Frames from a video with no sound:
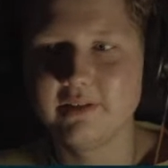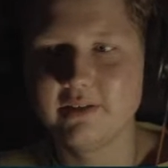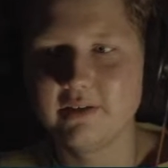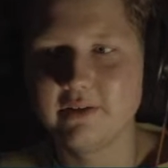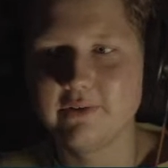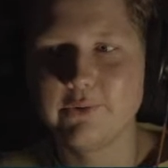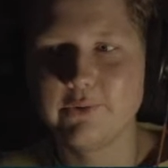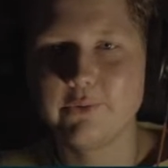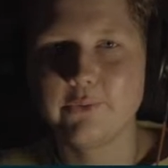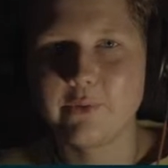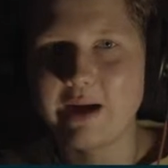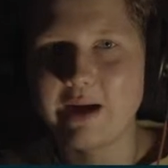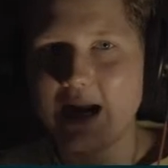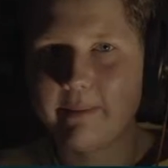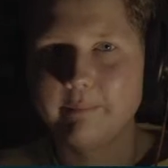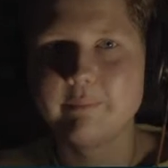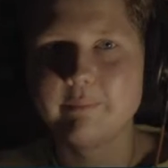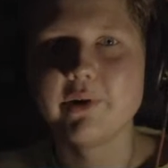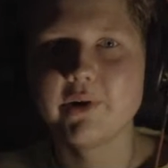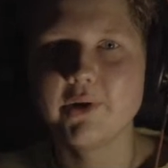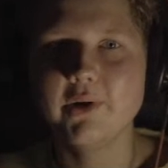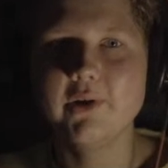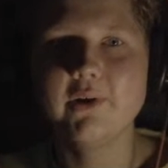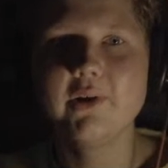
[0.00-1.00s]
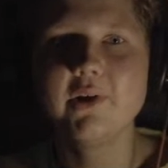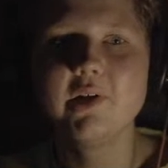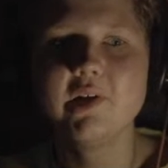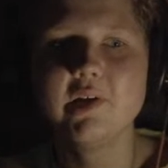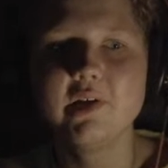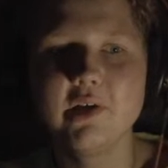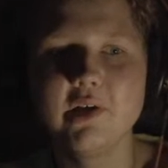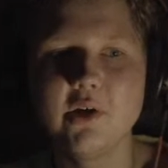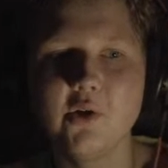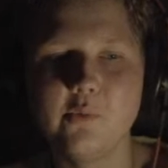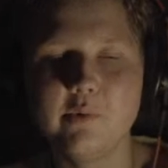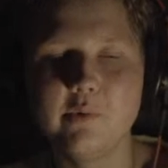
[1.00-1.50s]
wrapper
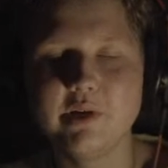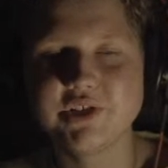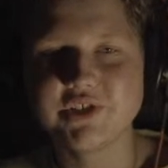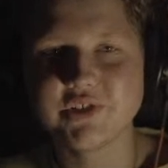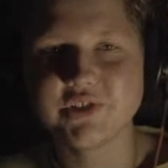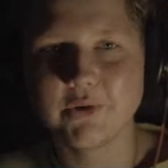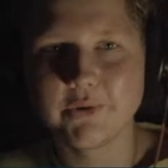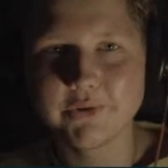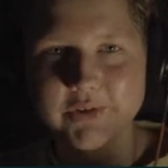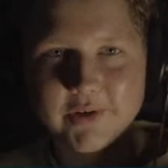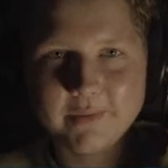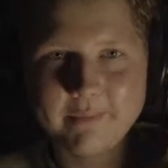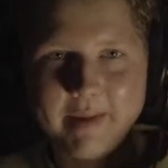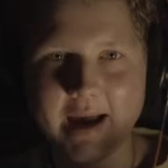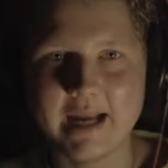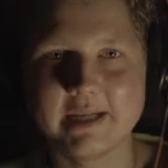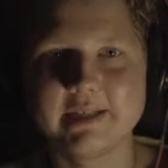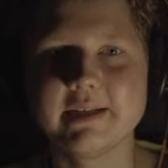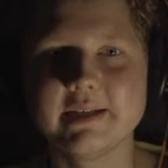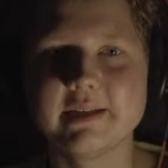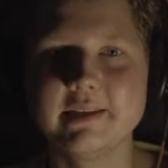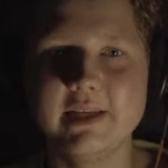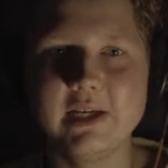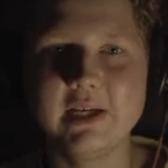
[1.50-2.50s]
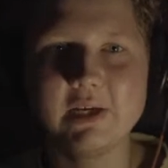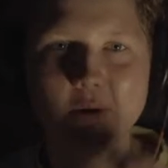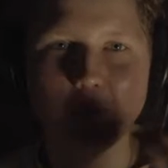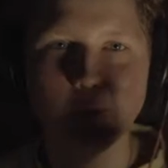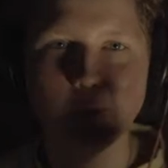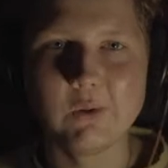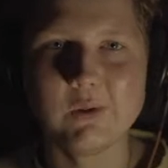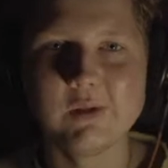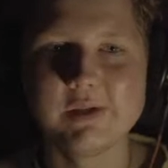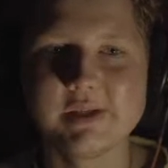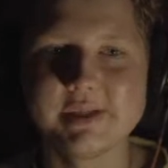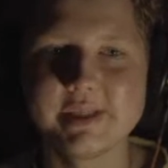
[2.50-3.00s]
which automatically
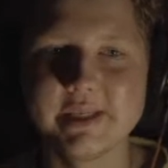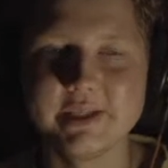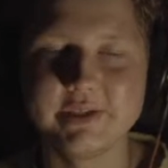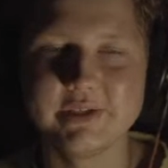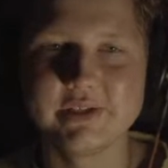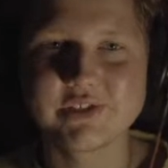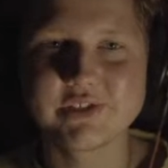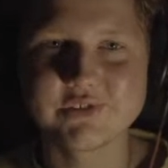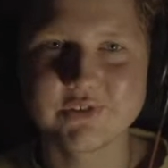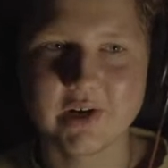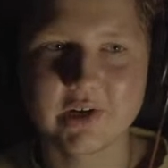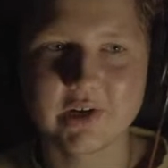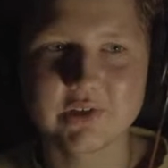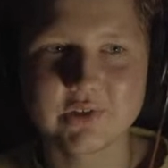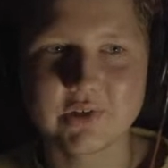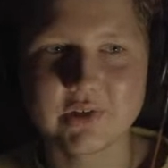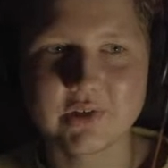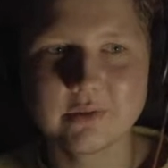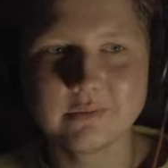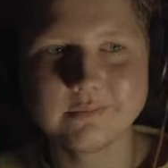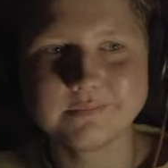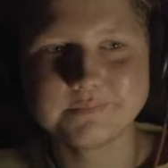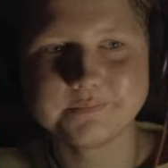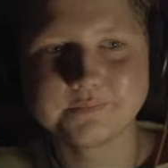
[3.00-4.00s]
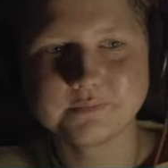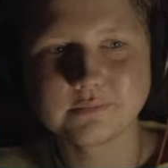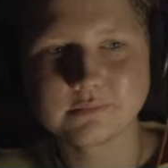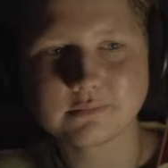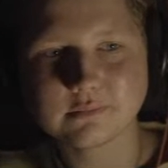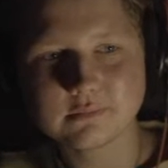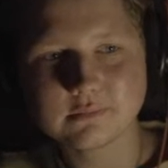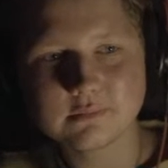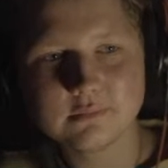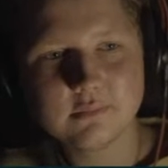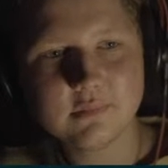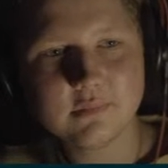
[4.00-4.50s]
calls the destructor.
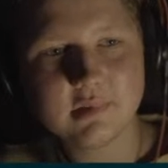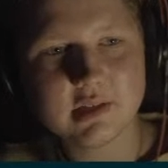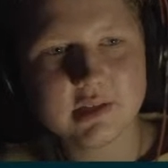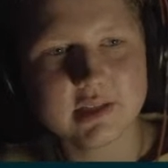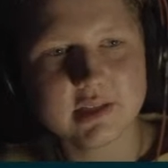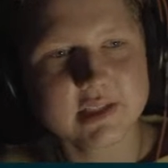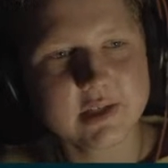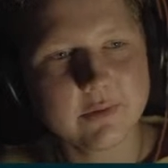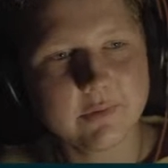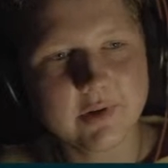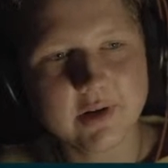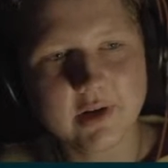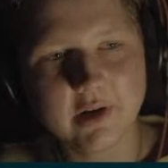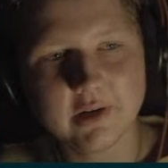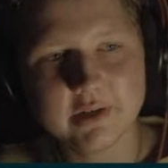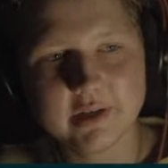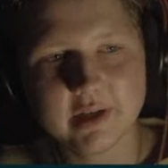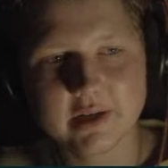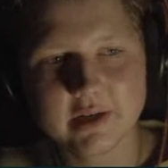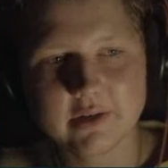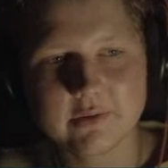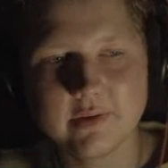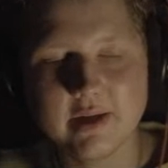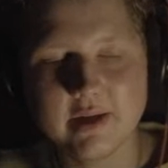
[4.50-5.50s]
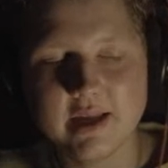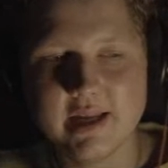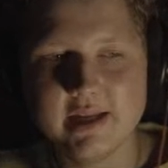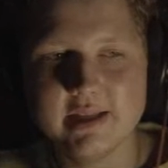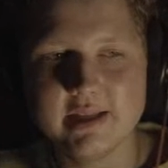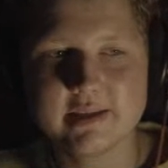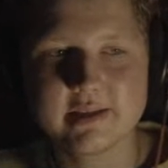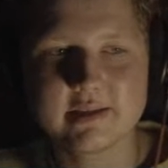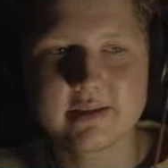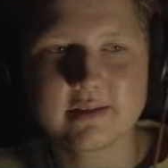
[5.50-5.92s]
So we're gonna create